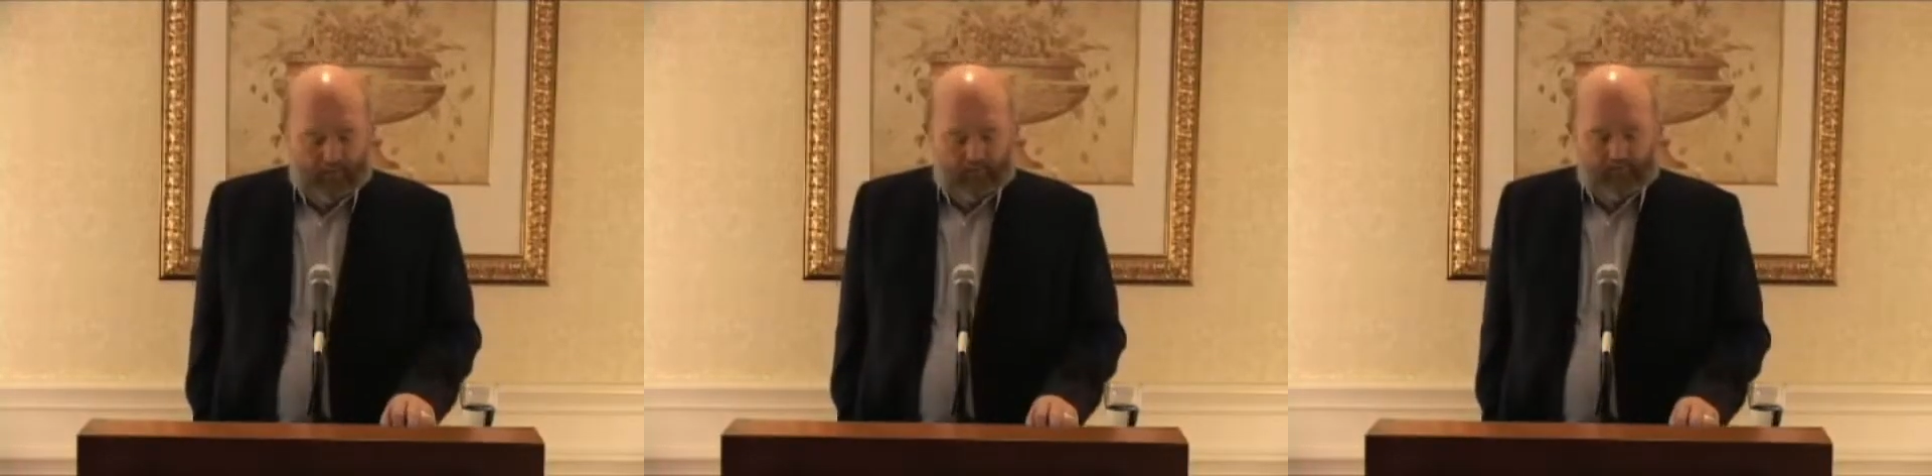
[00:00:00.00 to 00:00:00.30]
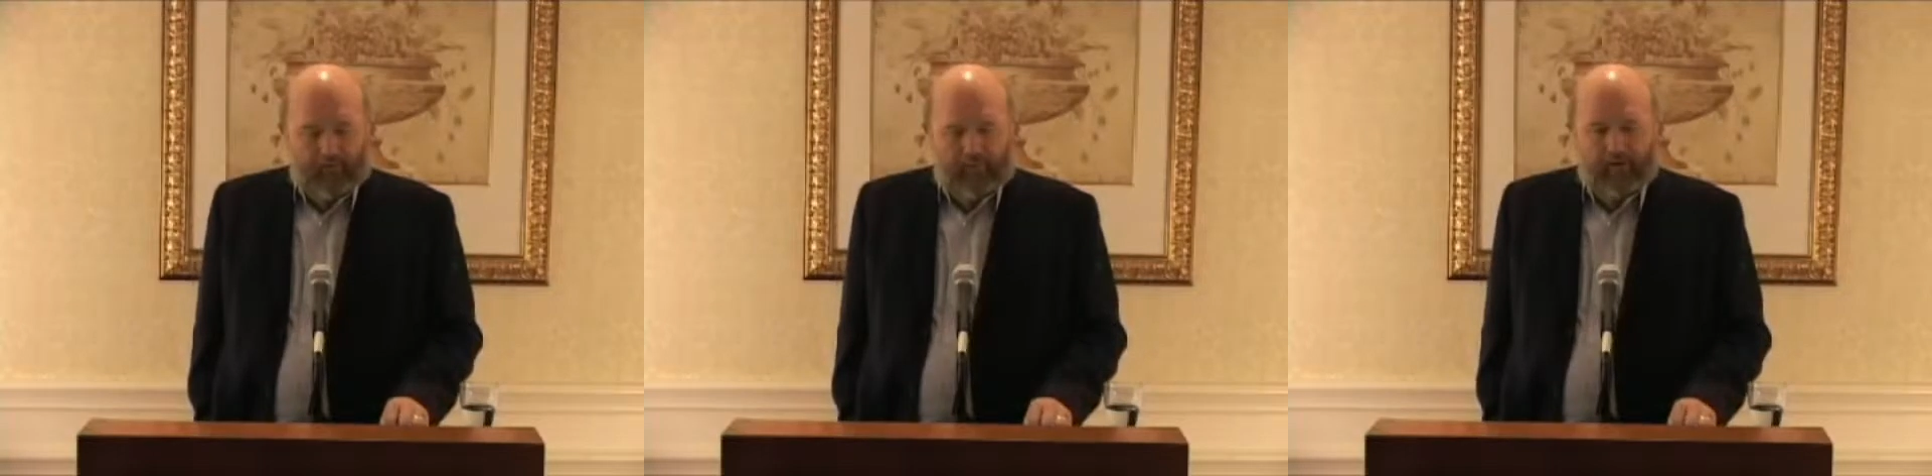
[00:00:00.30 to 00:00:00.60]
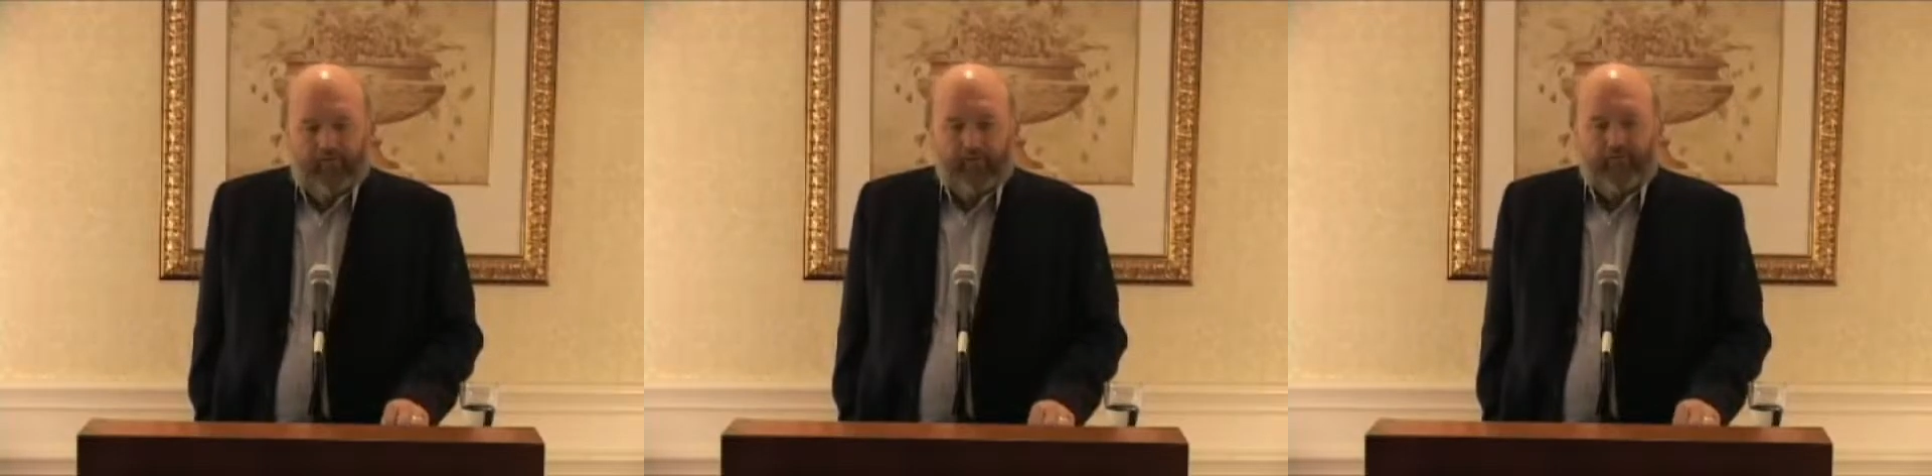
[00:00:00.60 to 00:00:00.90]
where we
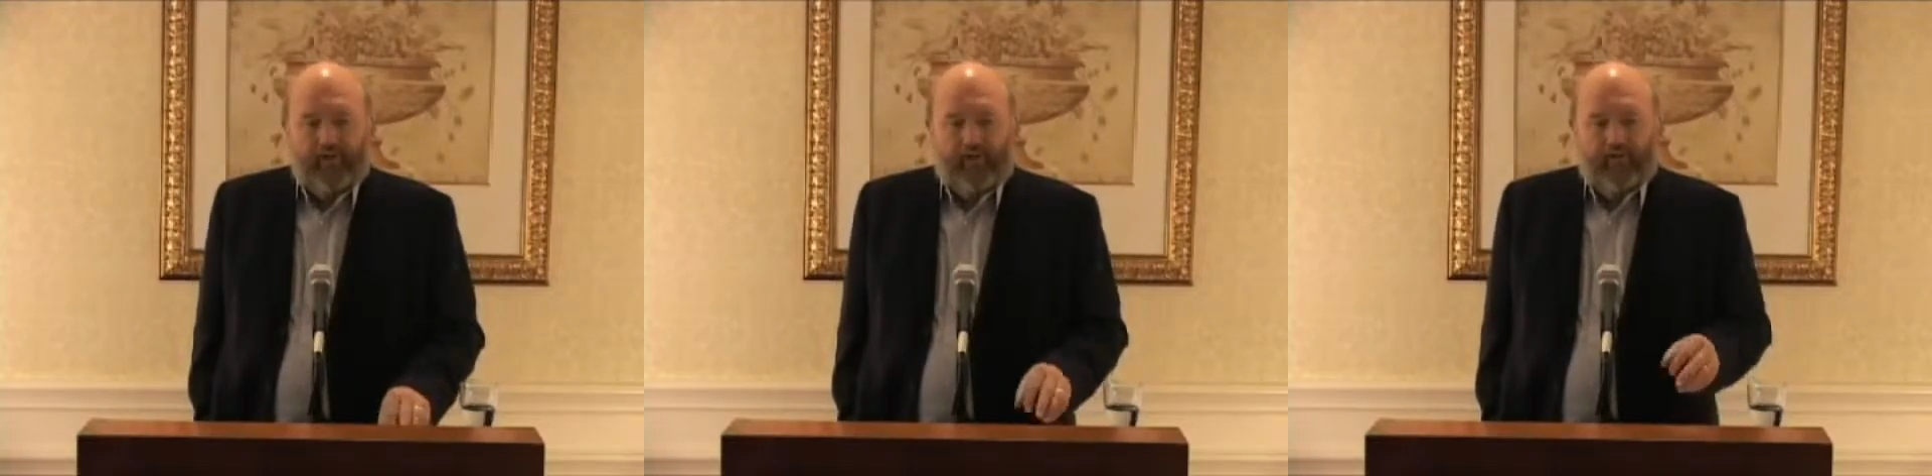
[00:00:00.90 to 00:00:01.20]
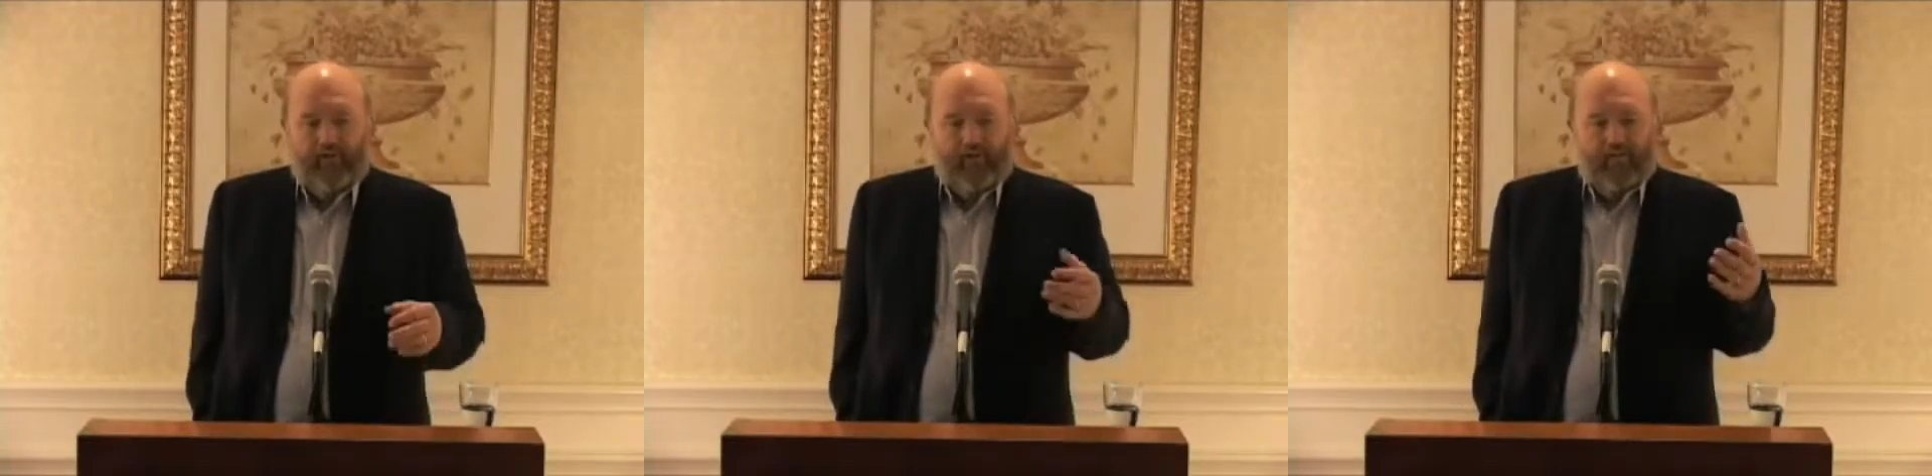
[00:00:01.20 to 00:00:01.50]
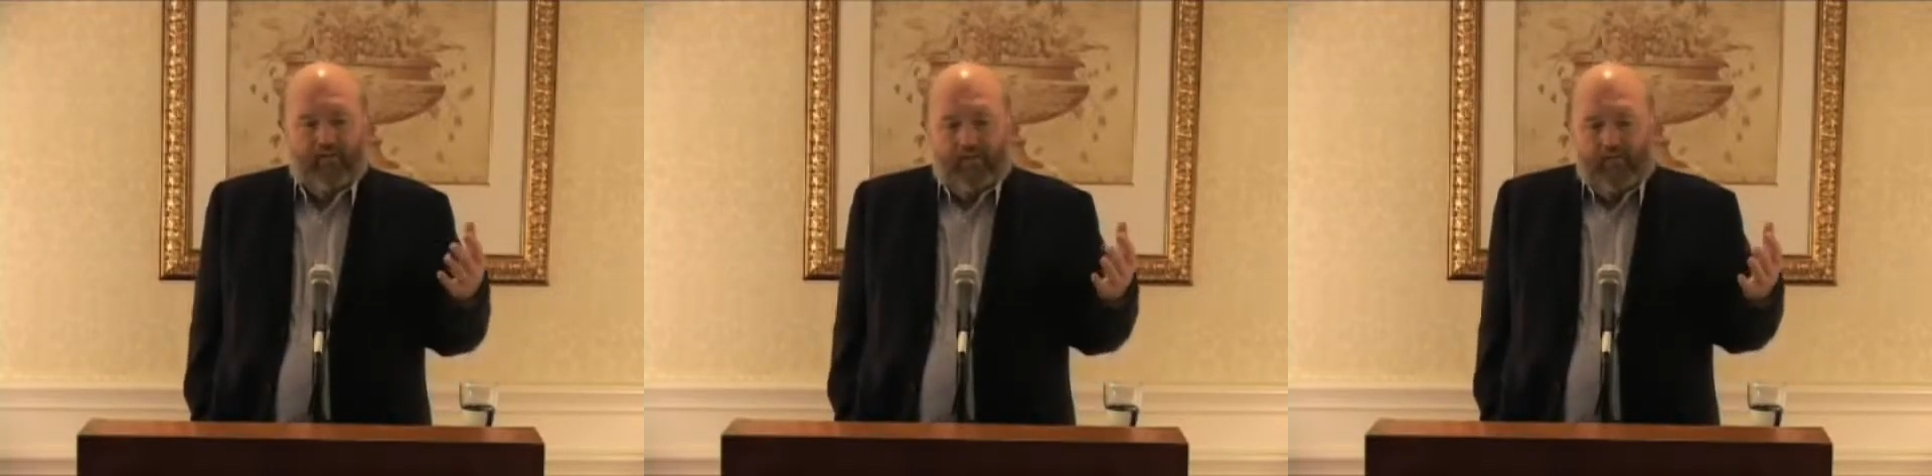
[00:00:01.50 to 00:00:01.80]
actually found that